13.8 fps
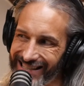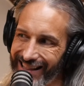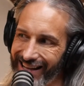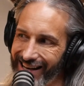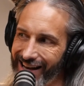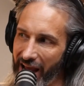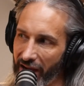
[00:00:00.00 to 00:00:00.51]
the
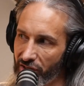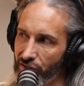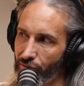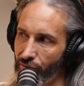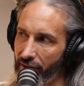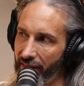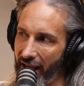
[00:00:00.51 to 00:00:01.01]
next
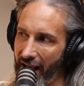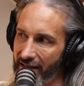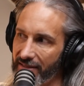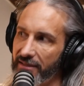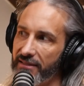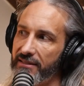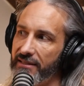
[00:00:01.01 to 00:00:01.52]
story that has
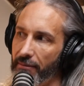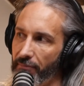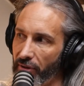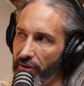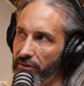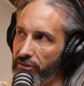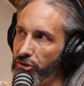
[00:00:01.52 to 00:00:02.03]
a
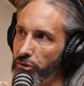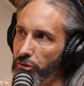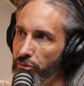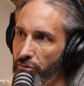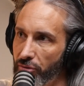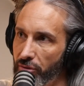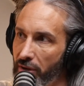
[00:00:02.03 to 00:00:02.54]
similar
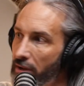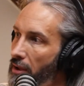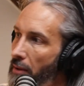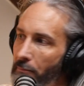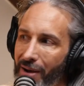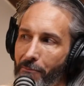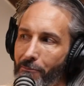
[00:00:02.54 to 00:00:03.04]
tune
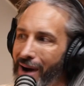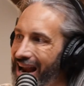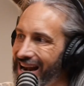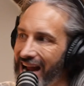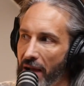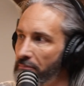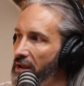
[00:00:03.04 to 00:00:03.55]
but might
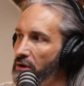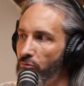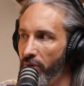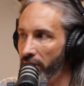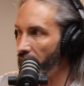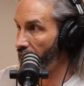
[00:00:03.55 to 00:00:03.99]
not be real at